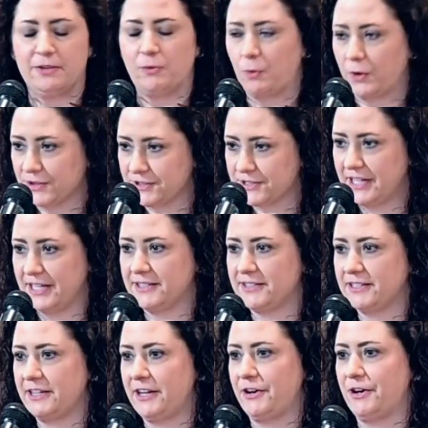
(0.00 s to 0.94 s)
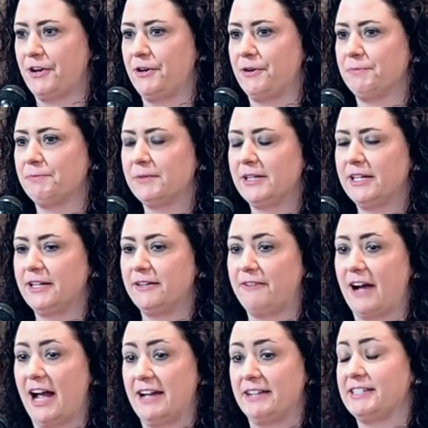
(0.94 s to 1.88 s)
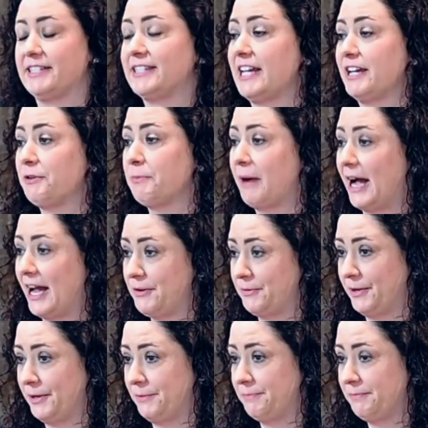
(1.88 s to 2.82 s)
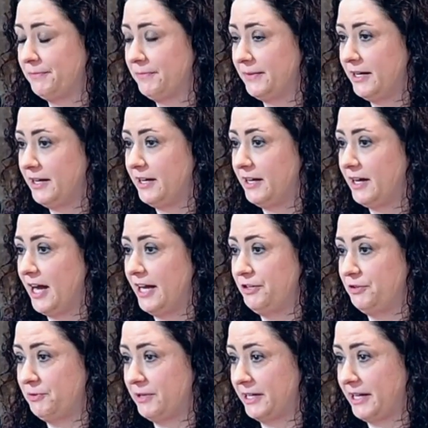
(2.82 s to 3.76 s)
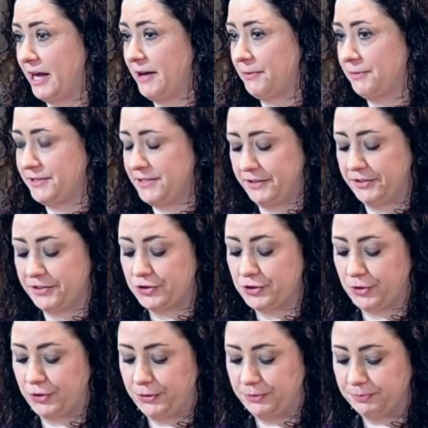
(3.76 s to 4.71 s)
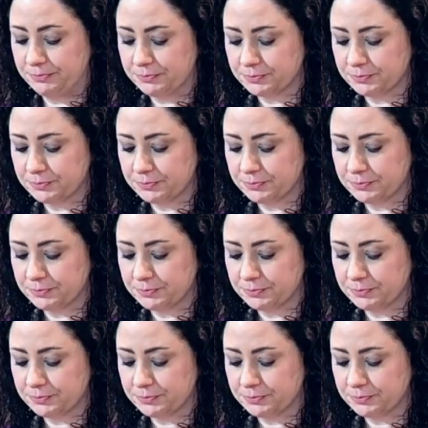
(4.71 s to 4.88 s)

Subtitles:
Worst case scenario, if I had to say goodbye to him, I knew that God was in control.